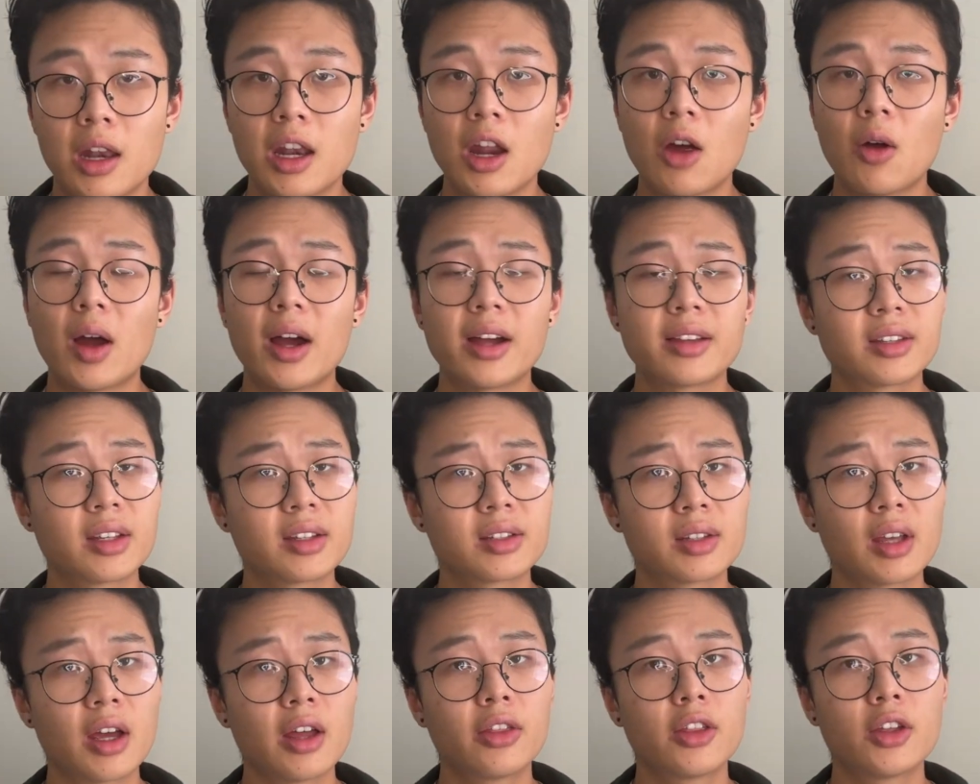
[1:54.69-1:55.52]
Now, as I
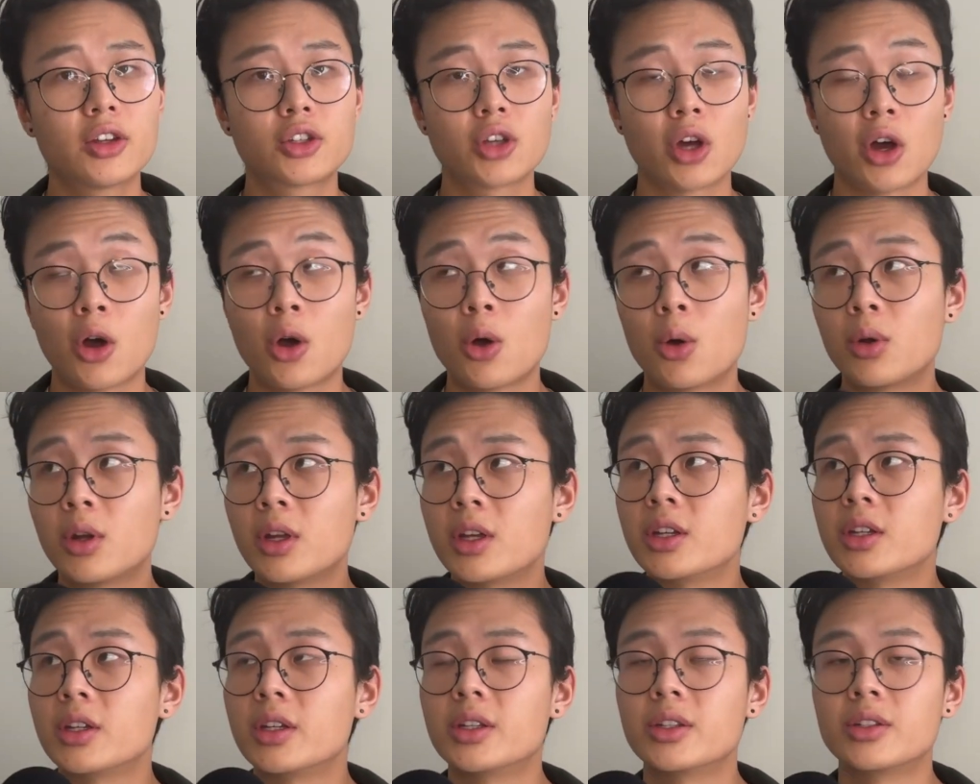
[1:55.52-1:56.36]
said, the tone
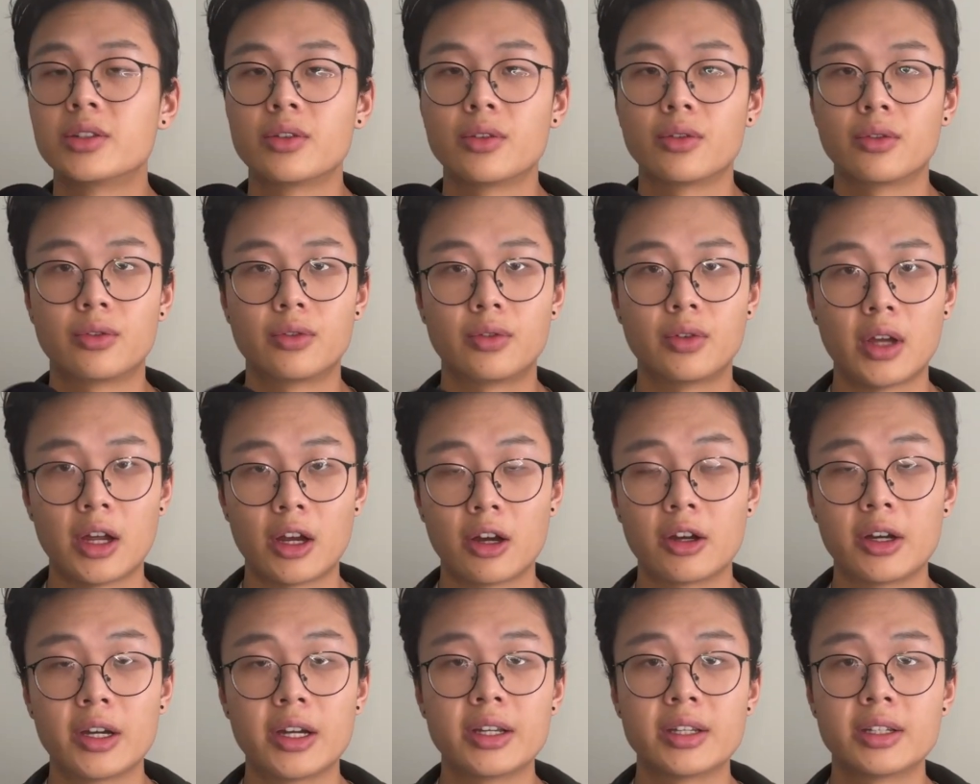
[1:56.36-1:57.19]
is
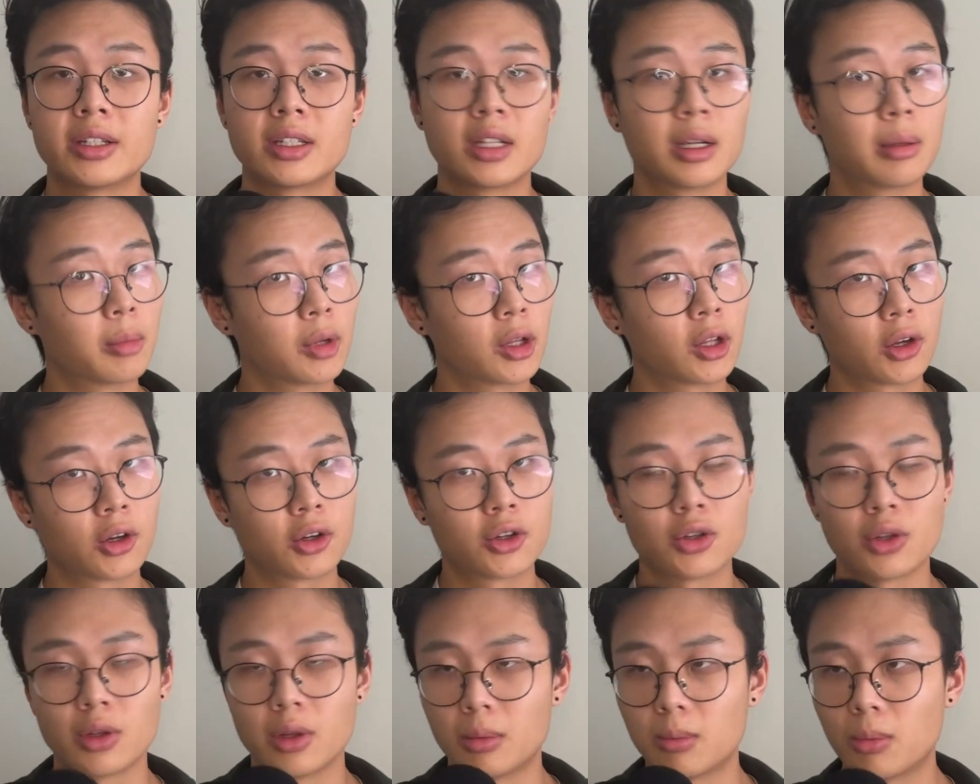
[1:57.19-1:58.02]
very similar
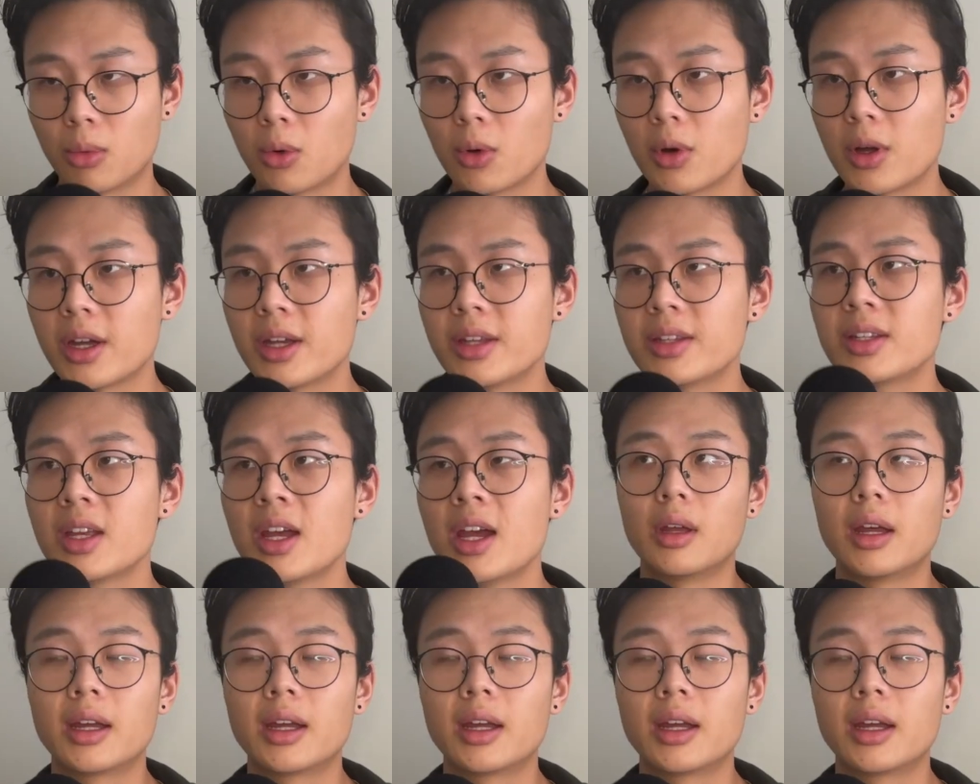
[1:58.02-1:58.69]
to The Boys.